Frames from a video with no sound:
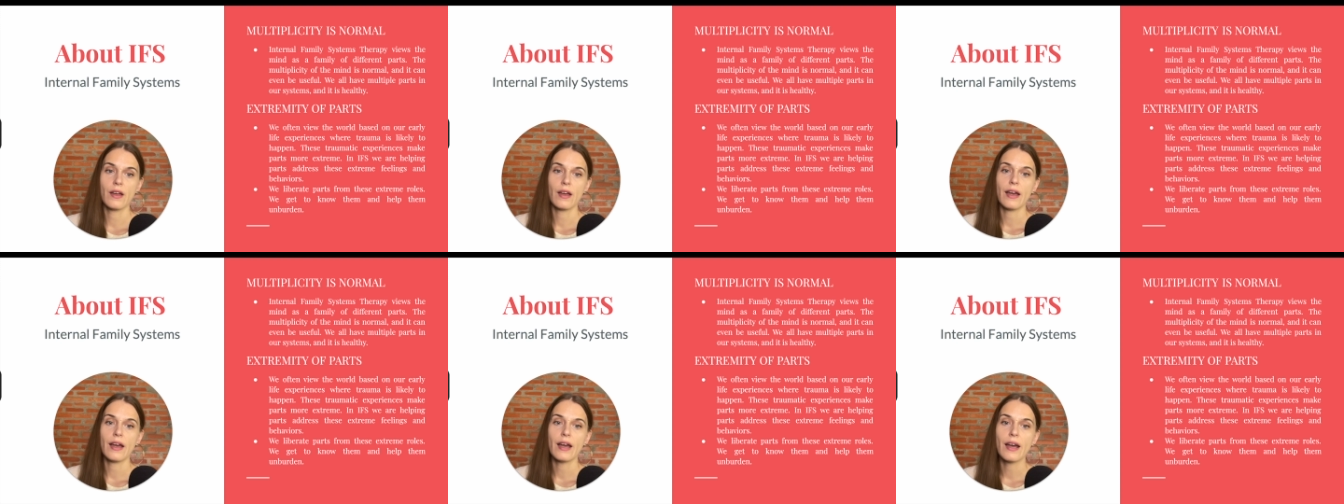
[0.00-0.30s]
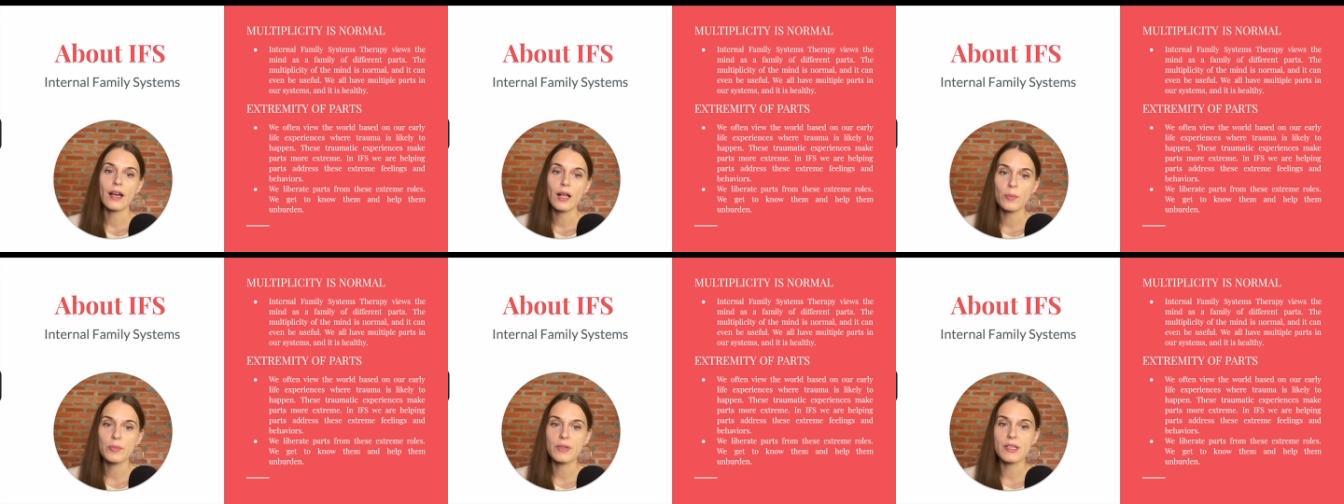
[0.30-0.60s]

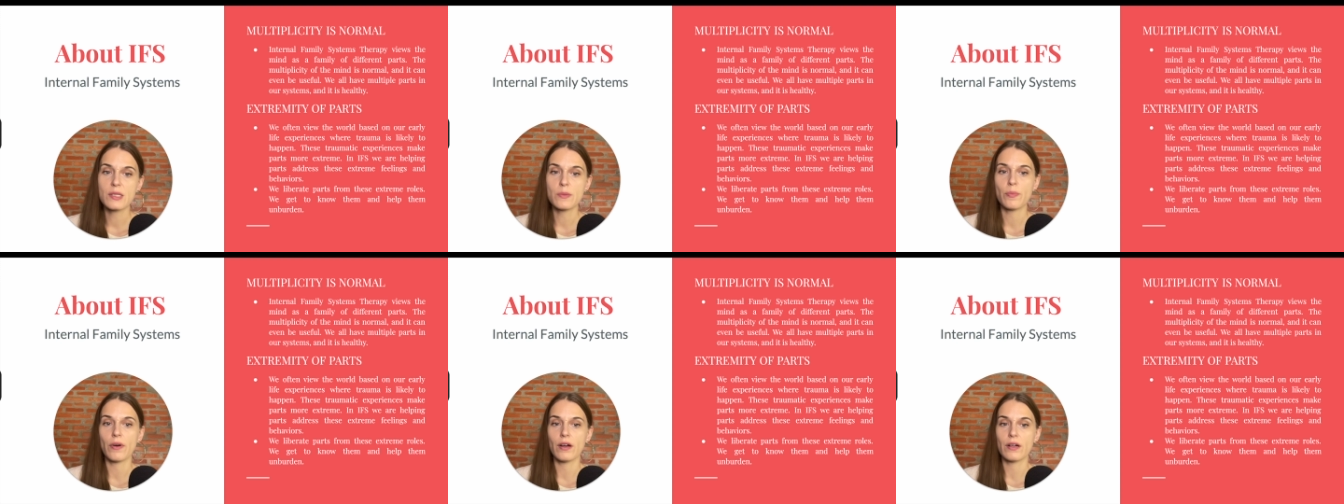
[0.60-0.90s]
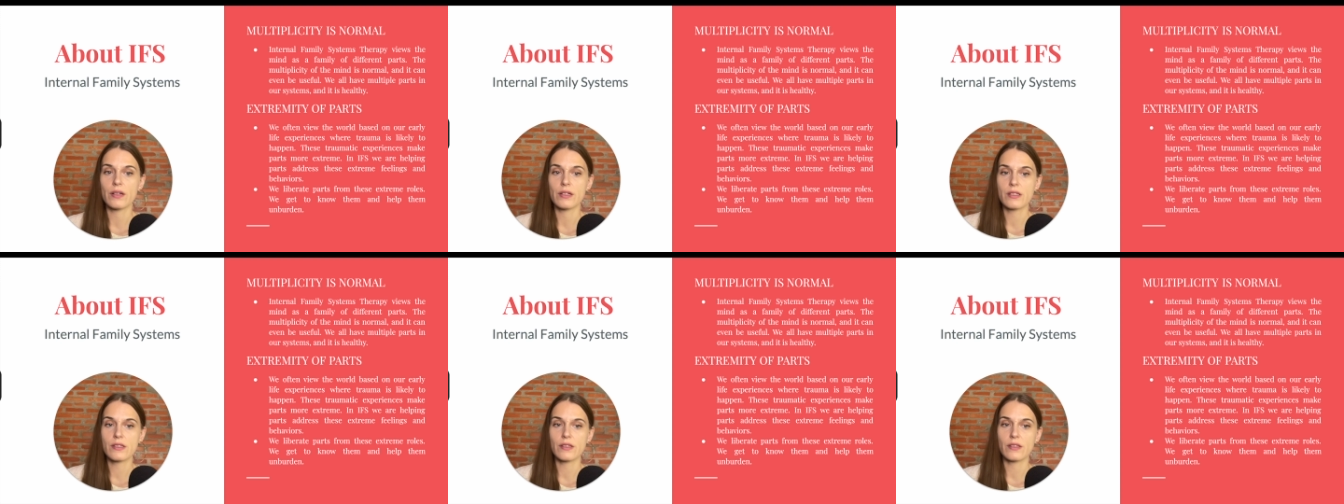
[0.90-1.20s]
help these
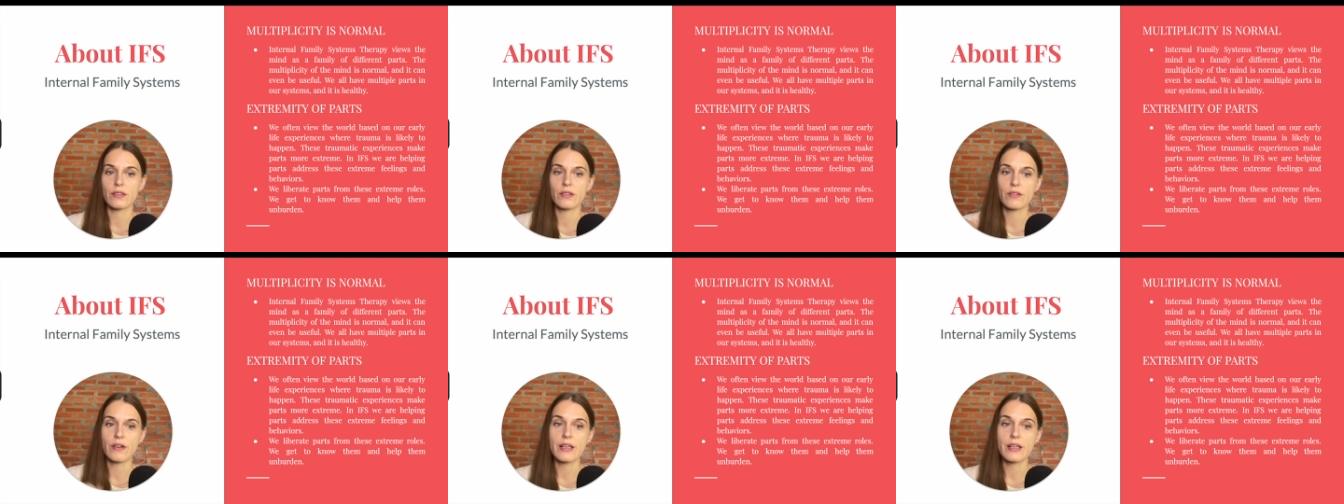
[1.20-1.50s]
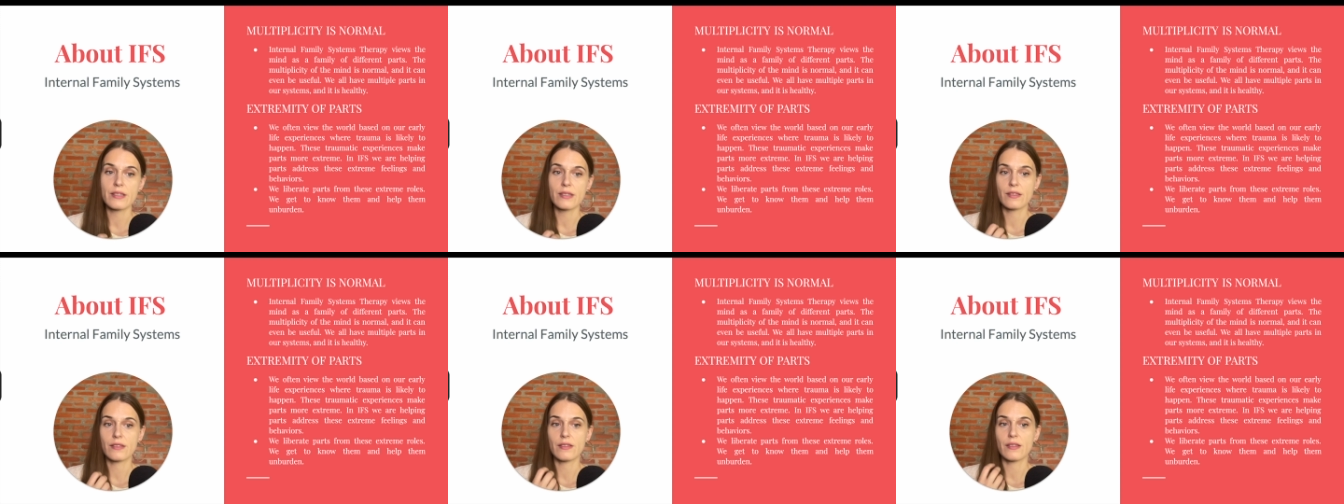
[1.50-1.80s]
parts
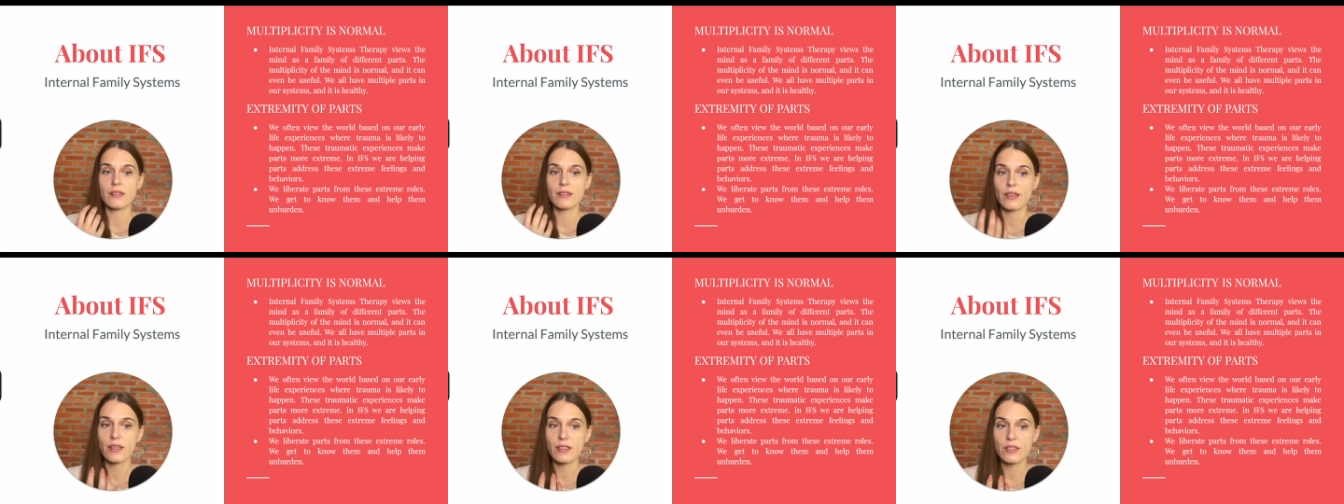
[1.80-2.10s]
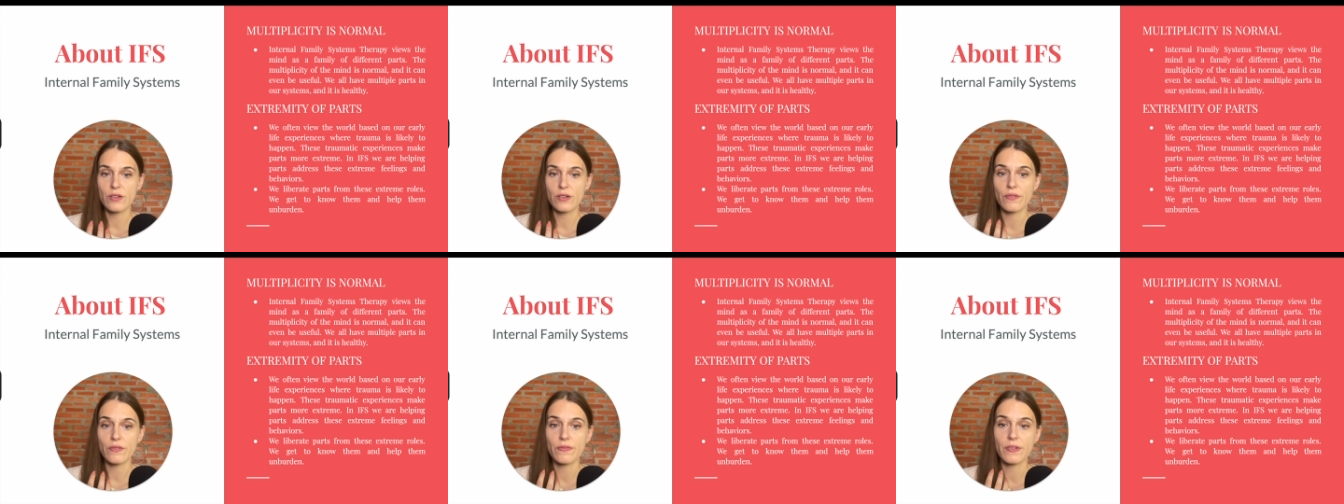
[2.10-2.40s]
address these
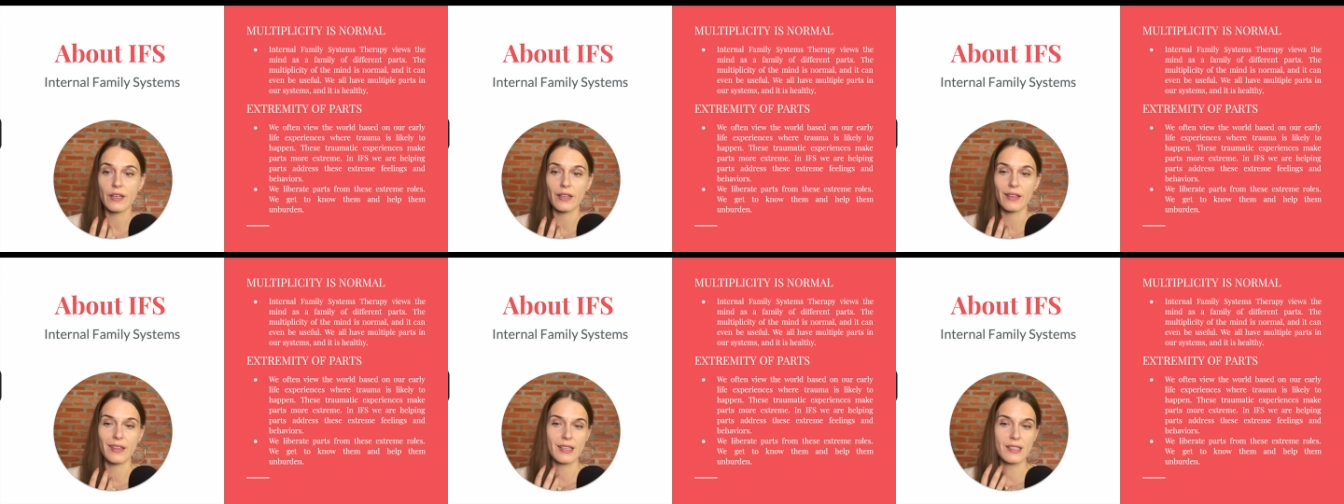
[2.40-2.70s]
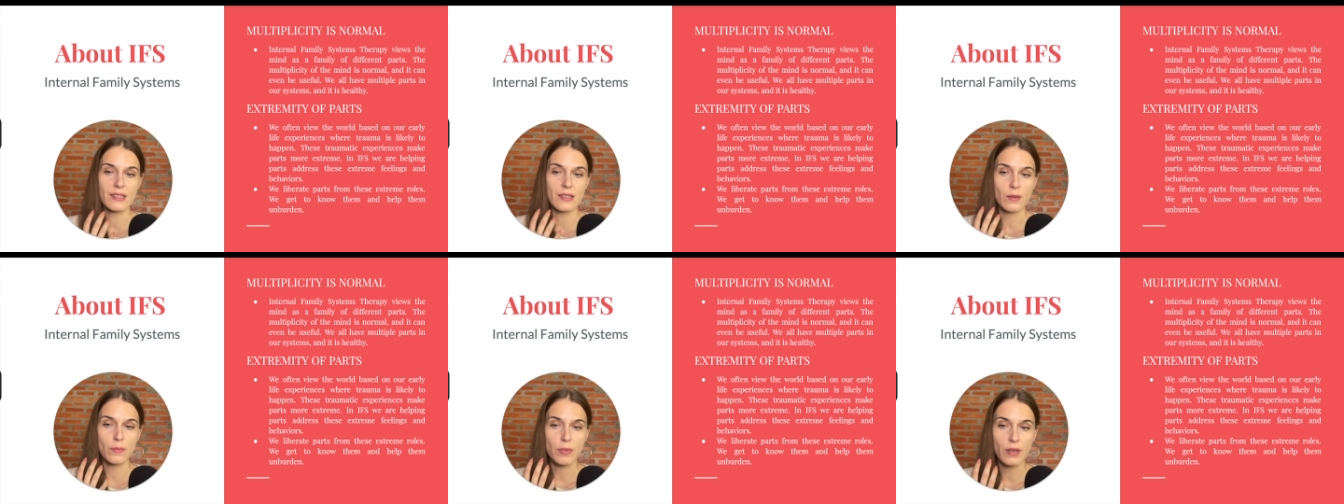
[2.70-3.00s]
extreme feelings
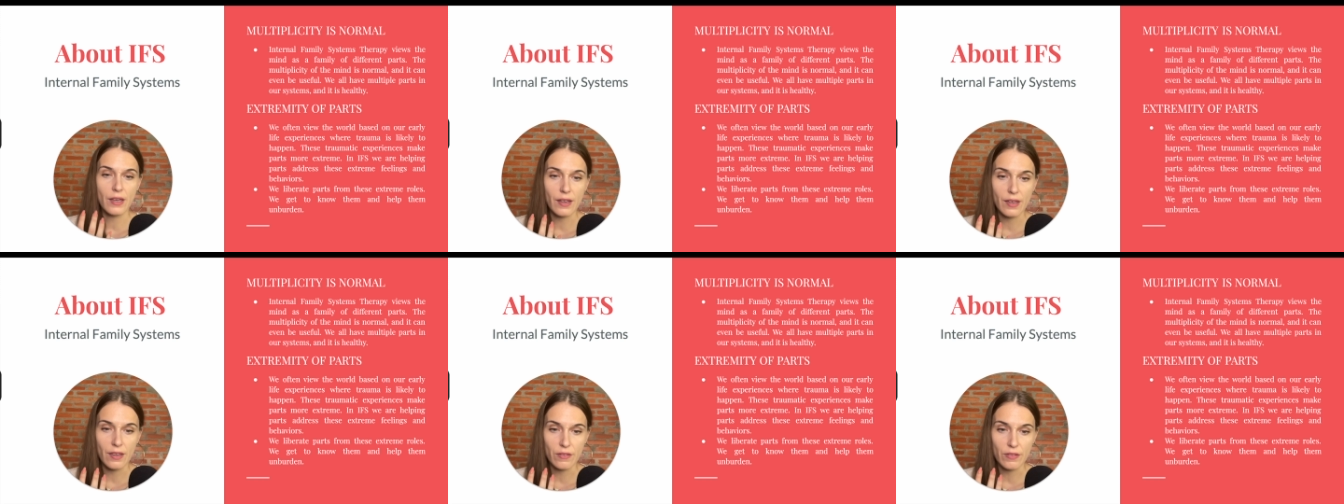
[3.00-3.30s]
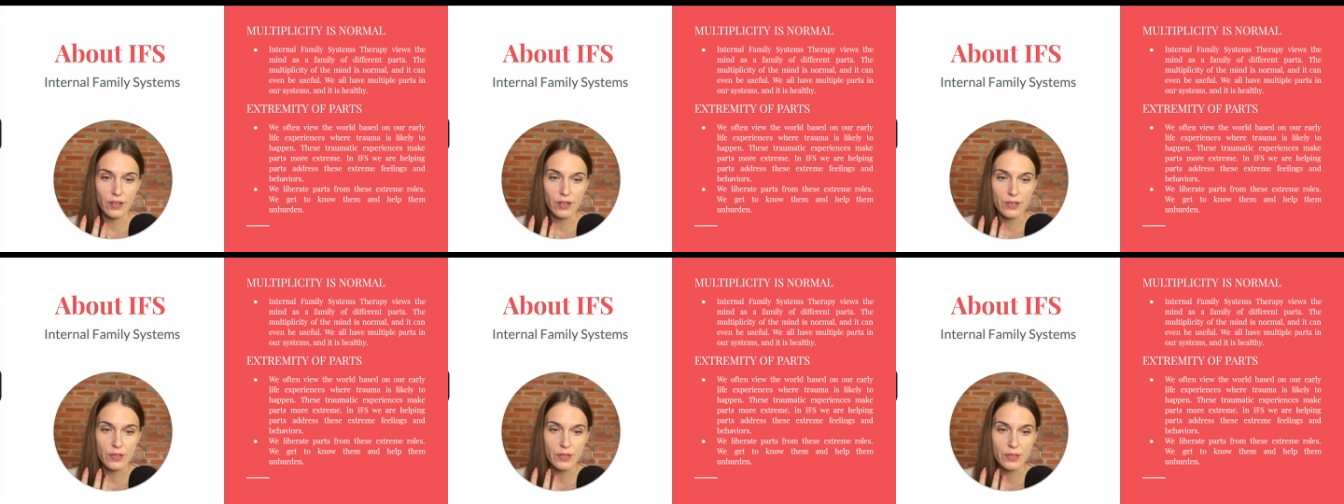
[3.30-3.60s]
and
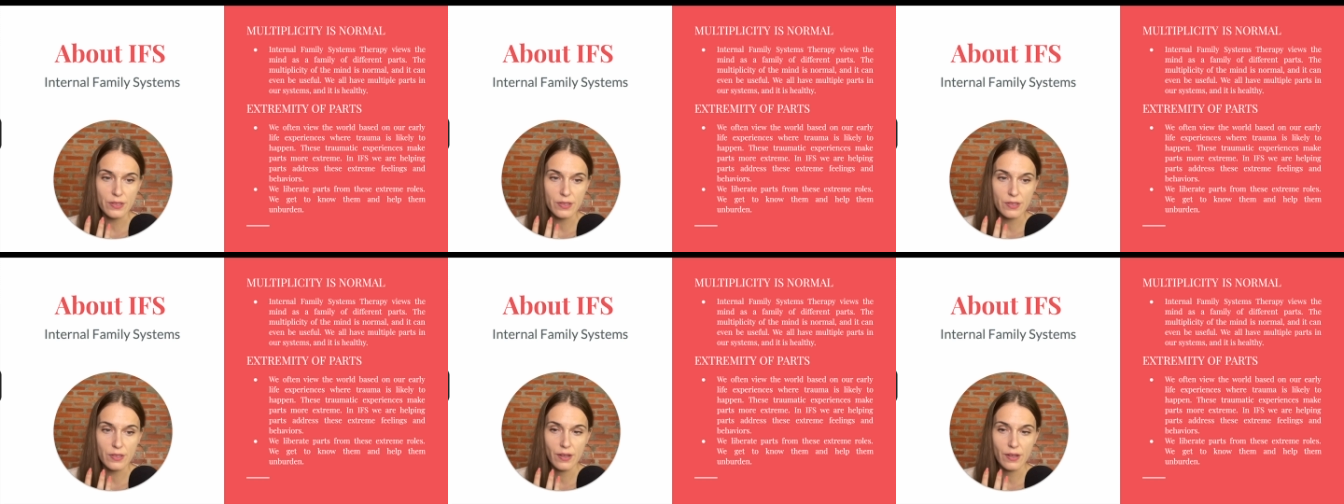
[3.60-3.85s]
behaviors.